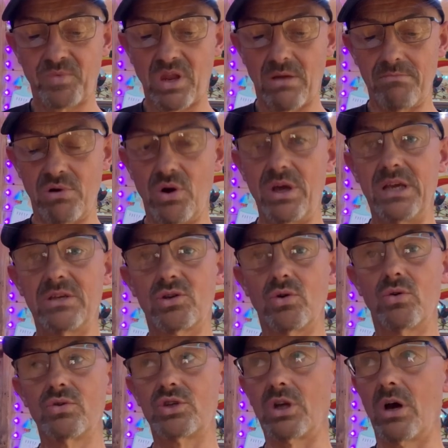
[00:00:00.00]
but it's
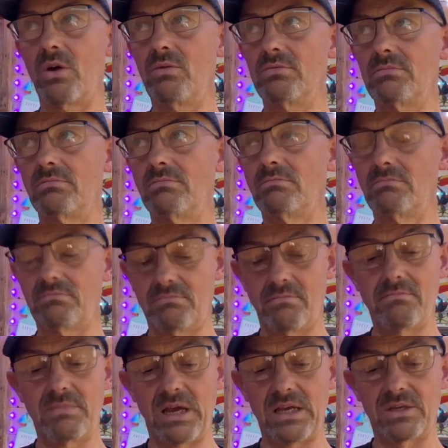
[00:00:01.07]
also
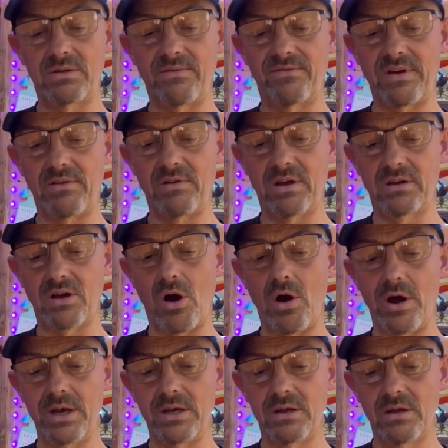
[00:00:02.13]
very
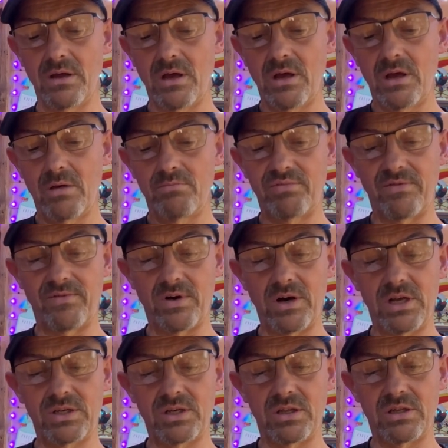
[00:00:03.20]
kind.
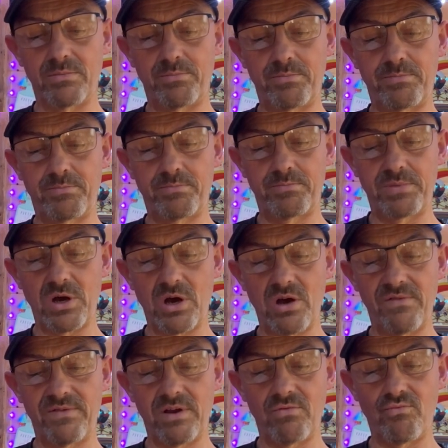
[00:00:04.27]
Provides the
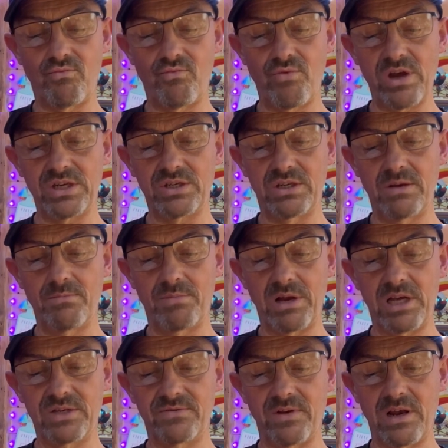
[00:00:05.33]
perfect resting
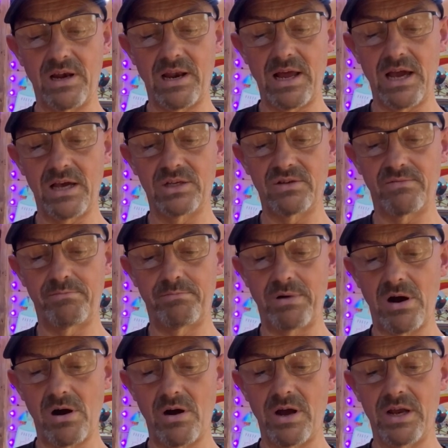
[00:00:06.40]
place for layers of
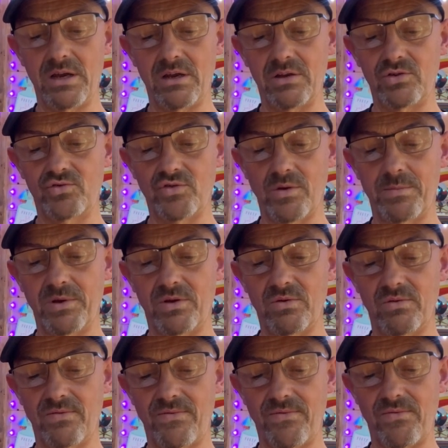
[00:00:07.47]
pine and
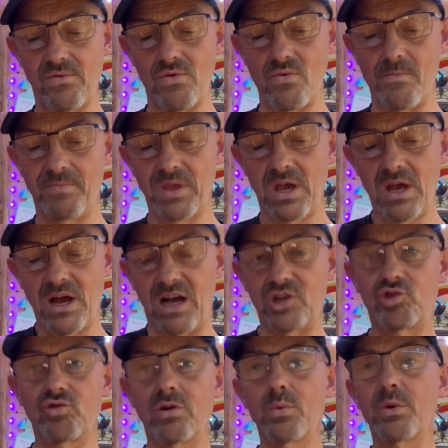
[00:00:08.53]
tropical fruit. I
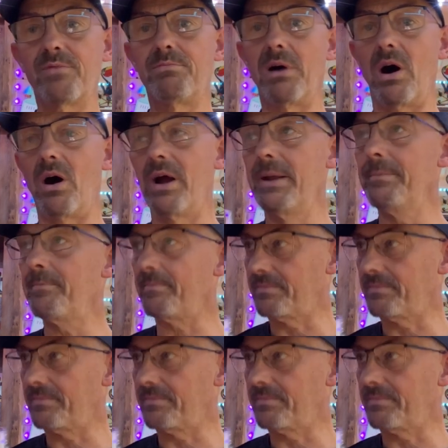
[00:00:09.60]
struggle with pine.